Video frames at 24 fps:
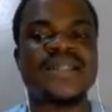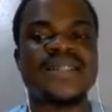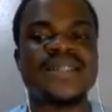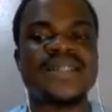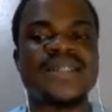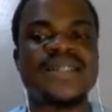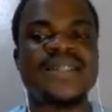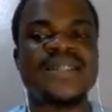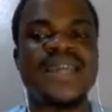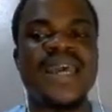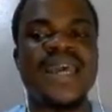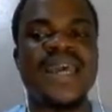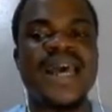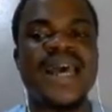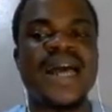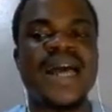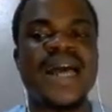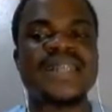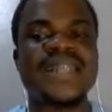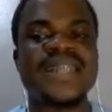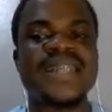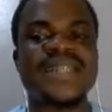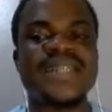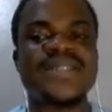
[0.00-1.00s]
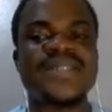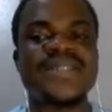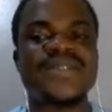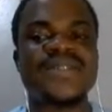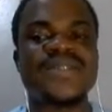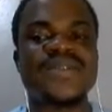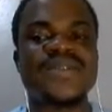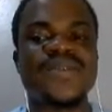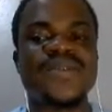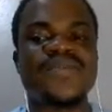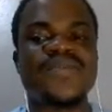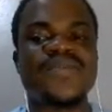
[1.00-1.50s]
The
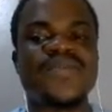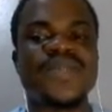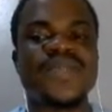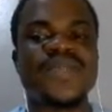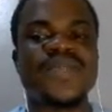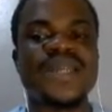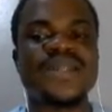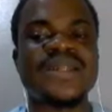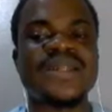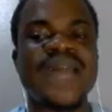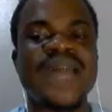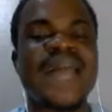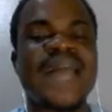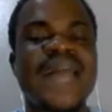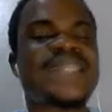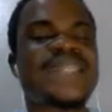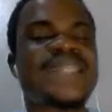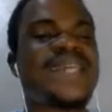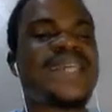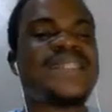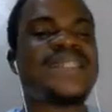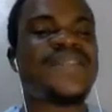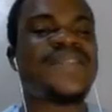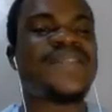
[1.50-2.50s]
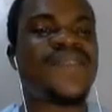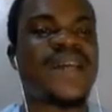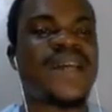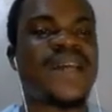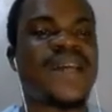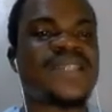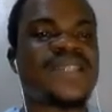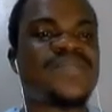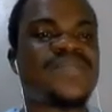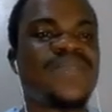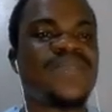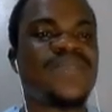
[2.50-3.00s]
accent
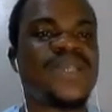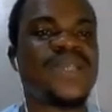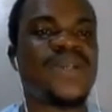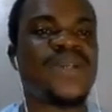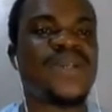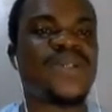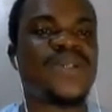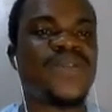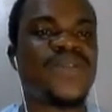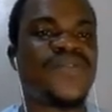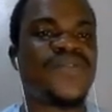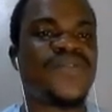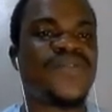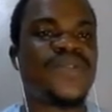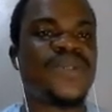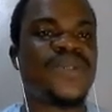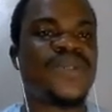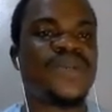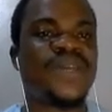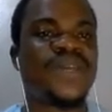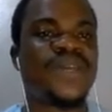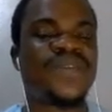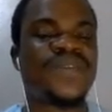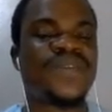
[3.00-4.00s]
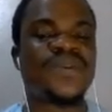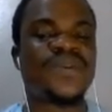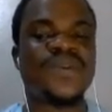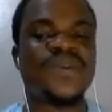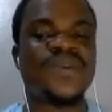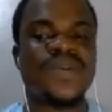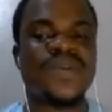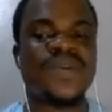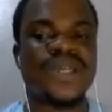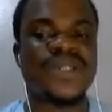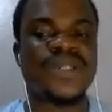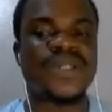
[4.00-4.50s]
differs based on geographical
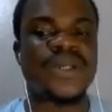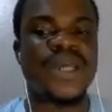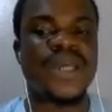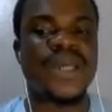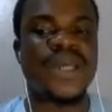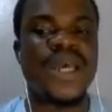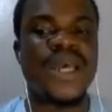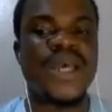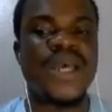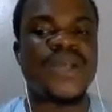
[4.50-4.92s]
location.